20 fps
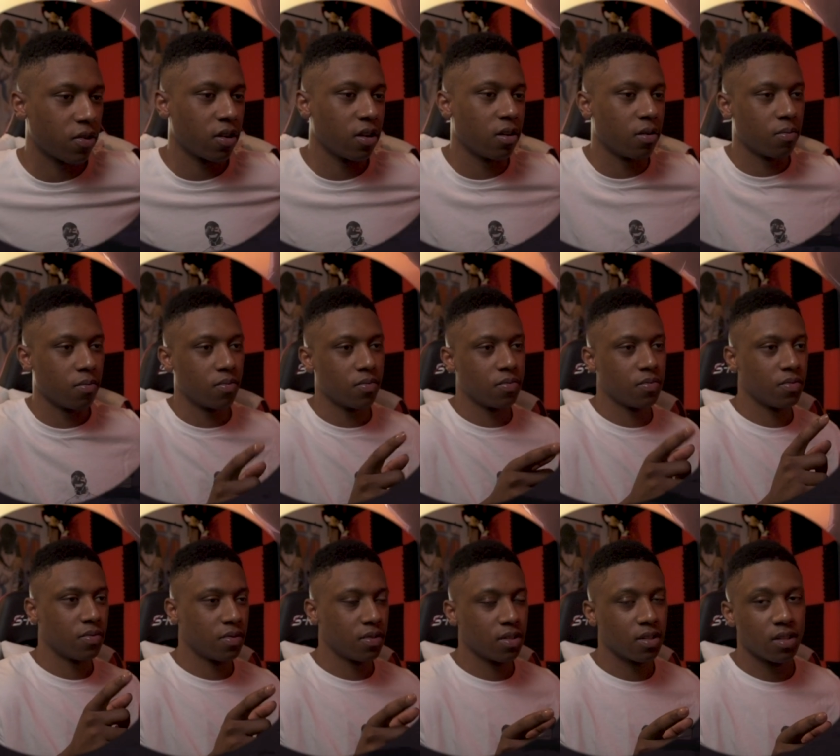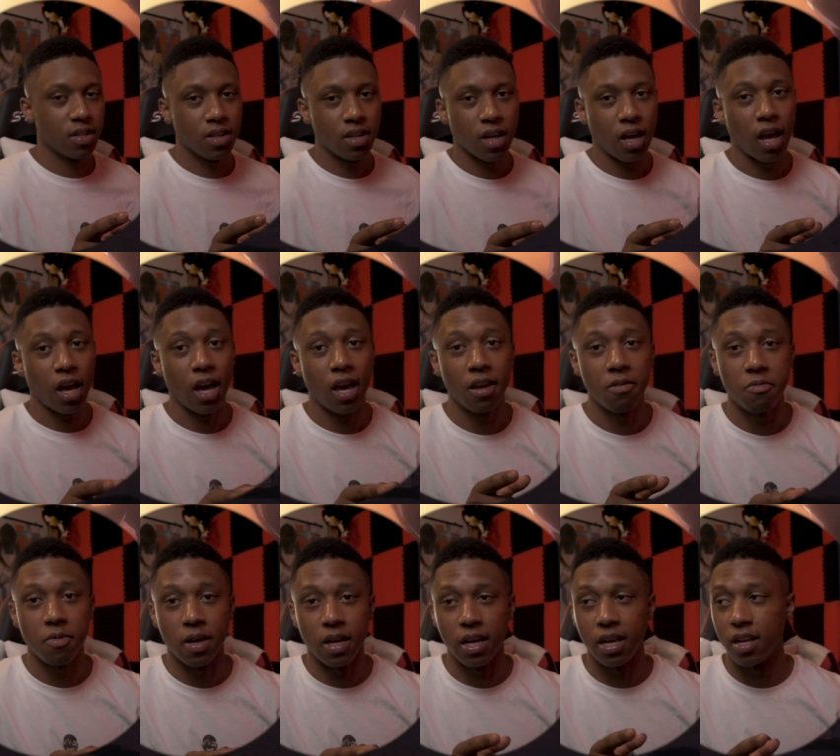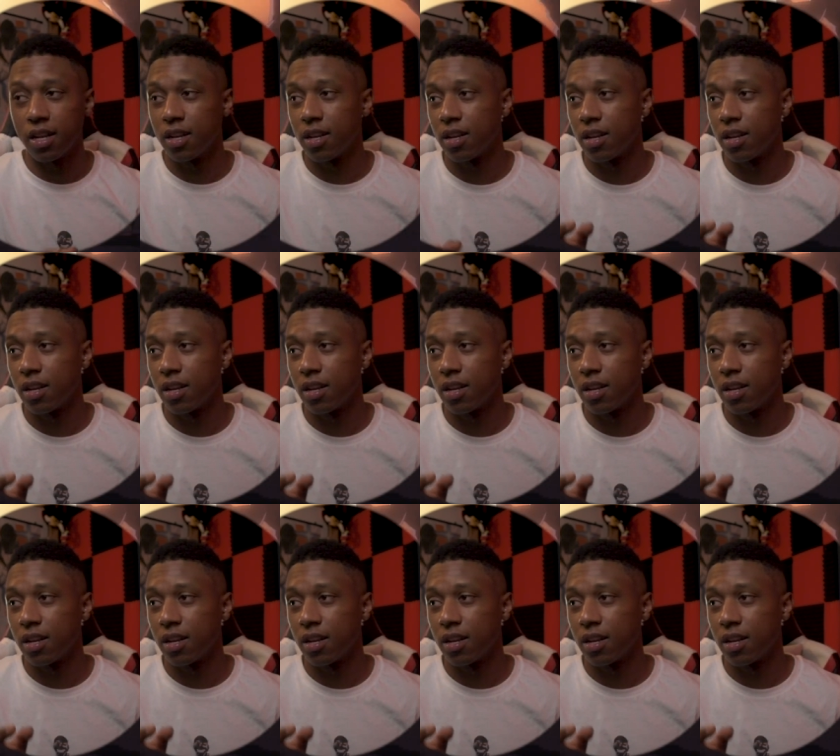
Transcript: for him. Hey, man.